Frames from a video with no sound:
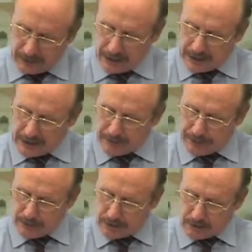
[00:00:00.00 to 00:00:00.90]

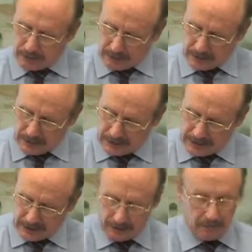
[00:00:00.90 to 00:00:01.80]
you need A-levels,
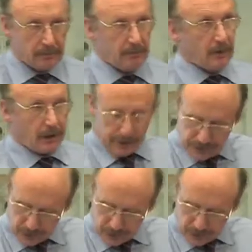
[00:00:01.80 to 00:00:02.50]
you get